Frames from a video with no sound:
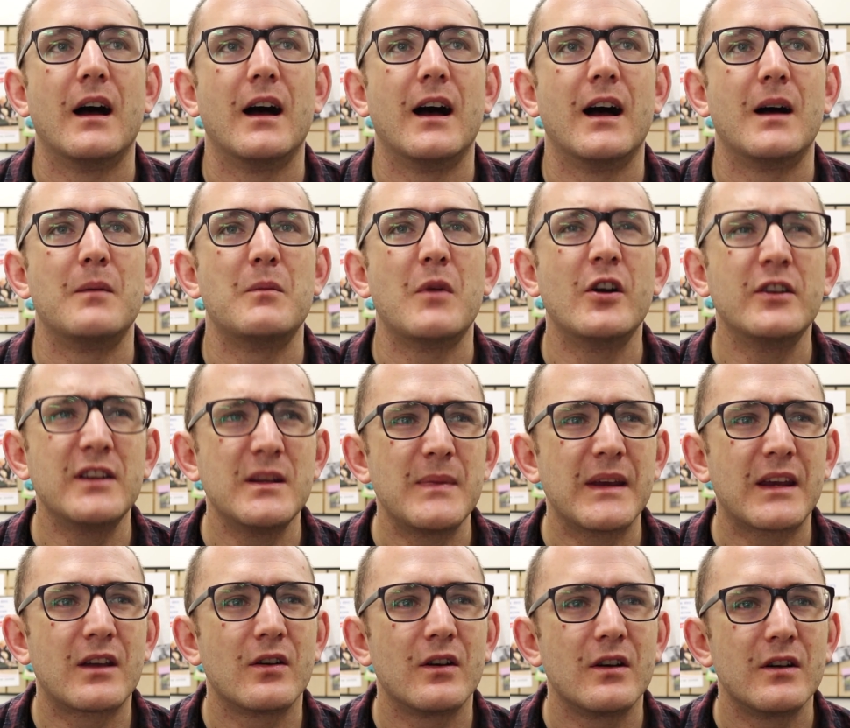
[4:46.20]
Only
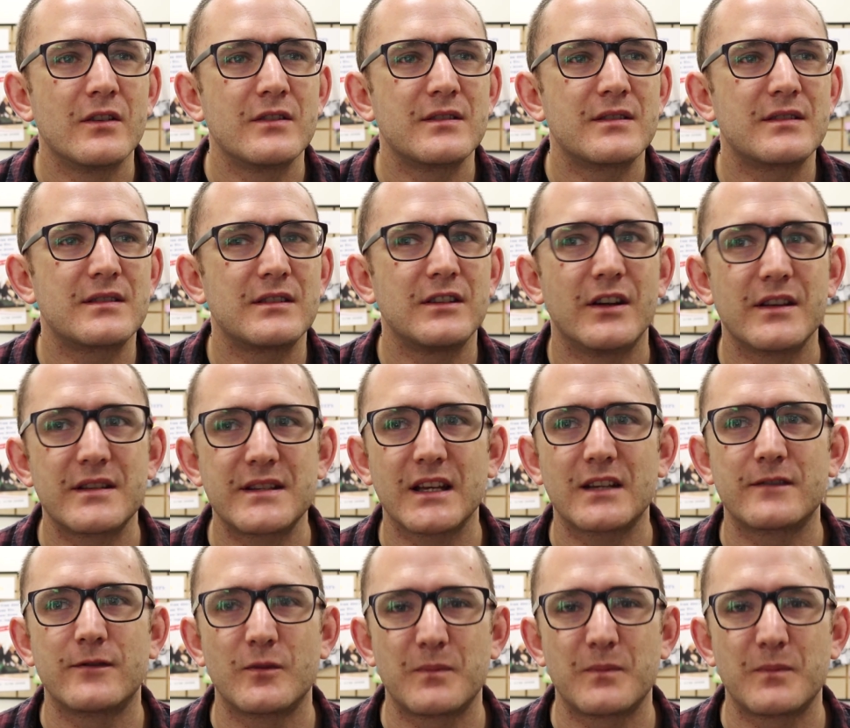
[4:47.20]
because 6